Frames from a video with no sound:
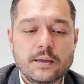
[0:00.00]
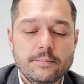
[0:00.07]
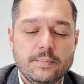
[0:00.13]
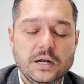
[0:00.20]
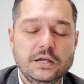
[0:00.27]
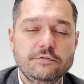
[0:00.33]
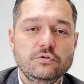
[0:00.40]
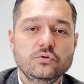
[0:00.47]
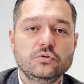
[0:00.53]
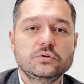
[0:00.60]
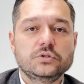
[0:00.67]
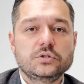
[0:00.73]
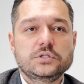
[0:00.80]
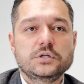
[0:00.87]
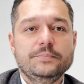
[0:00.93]
But I'll give you
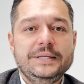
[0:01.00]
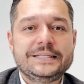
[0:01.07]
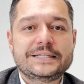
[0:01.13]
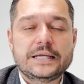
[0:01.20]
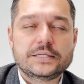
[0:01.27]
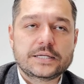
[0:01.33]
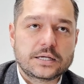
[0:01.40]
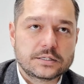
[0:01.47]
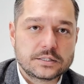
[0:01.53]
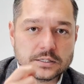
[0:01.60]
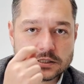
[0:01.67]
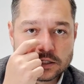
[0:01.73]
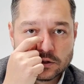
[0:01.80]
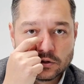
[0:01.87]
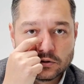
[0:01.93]
some insights. Like
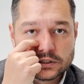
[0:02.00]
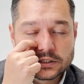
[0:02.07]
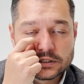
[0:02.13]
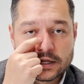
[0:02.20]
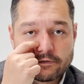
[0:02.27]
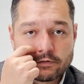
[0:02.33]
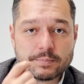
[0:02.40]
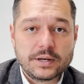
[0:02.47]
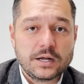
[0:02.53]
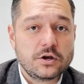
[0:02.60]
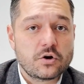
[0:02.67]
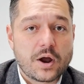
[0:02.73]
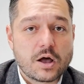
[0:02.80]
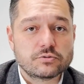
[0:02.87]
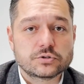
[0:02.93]
Zillow, it's never been in
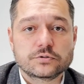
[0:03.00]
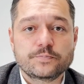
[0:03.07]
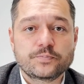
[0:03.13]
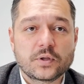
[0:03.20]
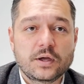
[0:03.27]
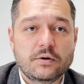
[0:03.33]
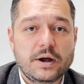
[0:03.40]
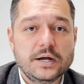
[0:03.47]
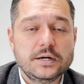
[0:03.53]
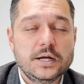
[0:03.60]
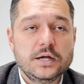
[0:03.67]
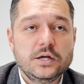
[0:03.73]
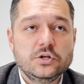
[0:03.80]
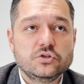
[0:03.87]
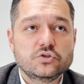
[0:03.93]
your house, right?
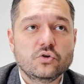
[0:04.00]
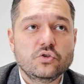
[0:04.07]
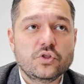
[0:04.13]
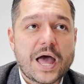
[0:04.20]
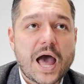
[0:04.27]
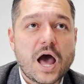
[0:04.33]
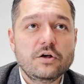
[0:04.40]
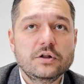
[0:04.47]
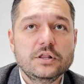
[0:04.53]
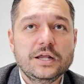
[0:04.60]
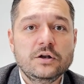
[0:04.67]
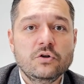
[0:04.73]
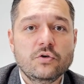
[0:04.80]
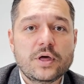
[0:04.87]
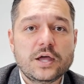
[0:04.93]
So how do they
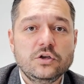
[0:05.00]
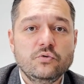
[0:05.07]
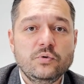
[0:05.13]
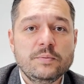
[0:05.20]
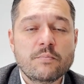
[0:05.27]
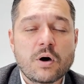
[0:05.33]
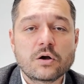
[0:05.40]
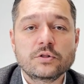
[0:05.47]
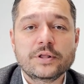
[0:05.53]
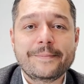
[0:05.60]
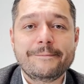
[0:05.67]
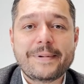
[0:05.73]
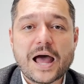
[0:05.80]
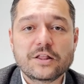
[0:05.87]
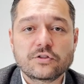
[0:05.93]
know that you remodeled
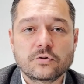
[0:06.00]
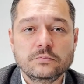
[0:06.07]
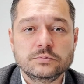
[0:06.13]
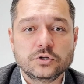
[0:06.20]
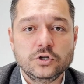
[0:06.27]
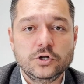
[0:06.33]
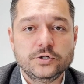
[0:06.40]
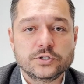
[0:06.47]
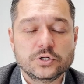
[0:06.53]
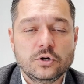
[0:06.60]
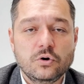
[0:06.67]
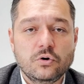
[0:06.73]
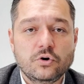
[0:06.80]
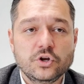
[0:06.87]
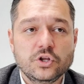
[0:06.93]
that bathroom 2 years
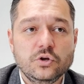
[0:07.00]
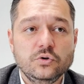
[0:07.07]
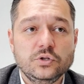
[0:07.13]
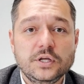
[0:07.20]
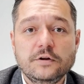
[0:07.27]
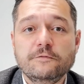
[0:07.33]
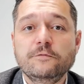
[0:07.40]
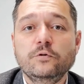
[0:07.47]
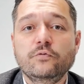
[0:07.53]
ago or you did a full